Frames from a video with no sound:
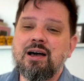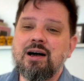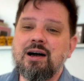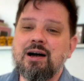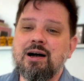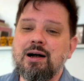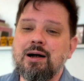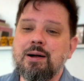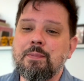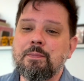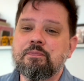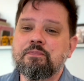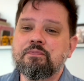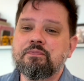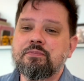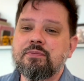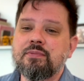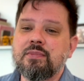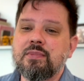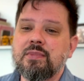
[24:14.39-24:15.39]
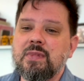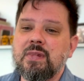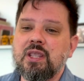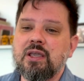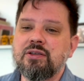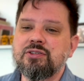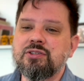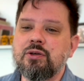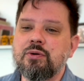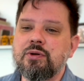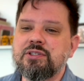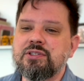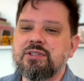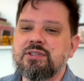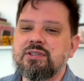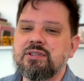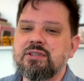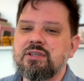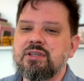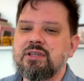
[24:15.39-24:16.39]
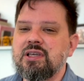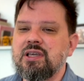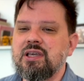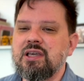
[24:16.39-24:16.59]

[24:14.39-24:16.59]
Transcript: So it's,